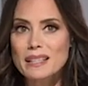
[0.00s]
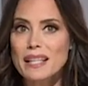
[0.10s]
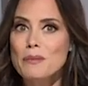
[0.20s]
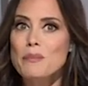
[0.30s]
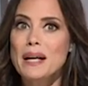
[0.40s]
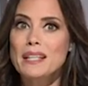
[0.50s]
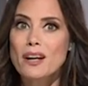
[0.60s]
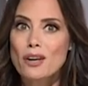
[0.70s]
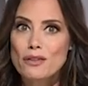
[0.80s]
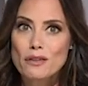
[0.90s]
like many
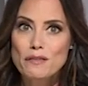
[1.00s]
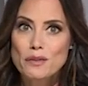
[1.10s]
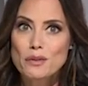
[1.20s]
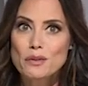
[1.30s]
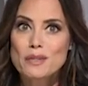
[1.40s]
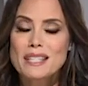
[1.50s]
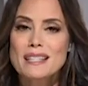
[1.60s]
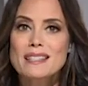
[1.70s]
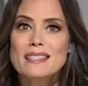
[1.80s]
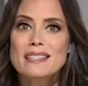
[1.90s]
other foods,
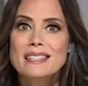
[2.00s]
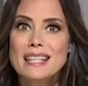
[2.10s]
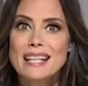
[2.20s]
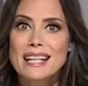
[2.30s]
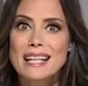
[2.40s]
is acidic,